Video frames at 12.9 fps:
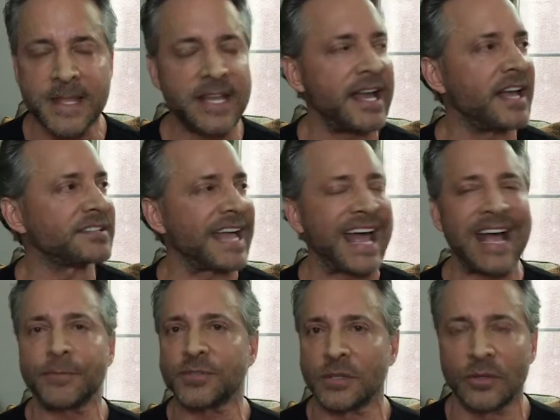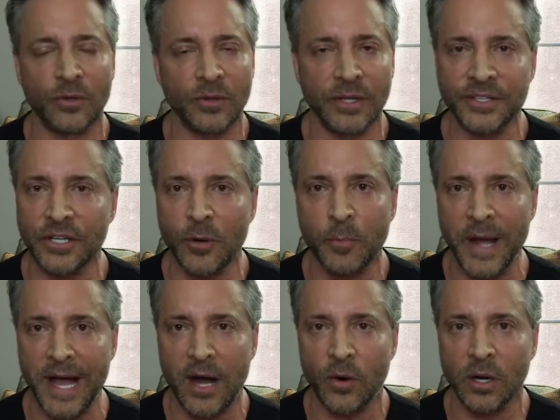It has absolutely no
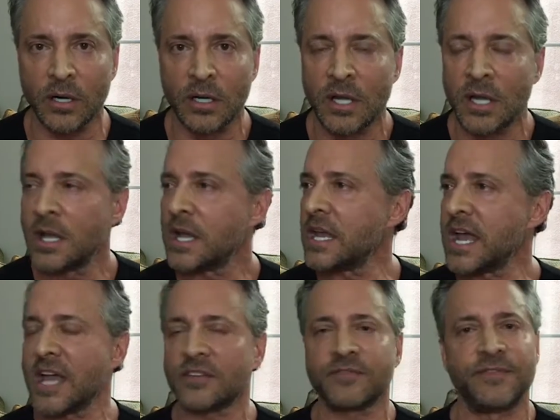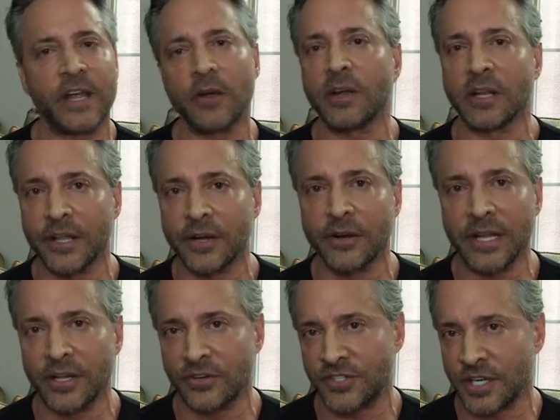power. It has very little
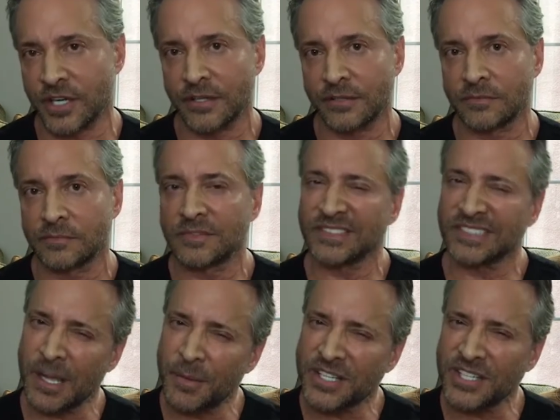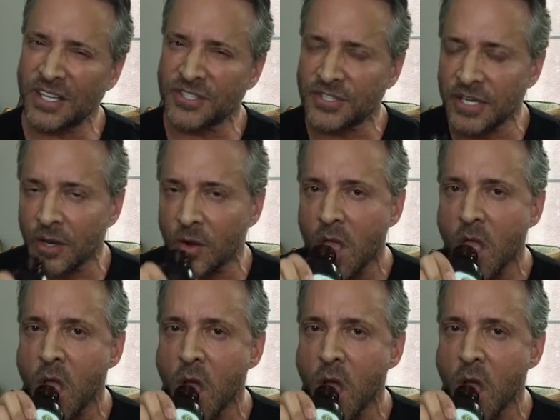energy. Does that make sense to you?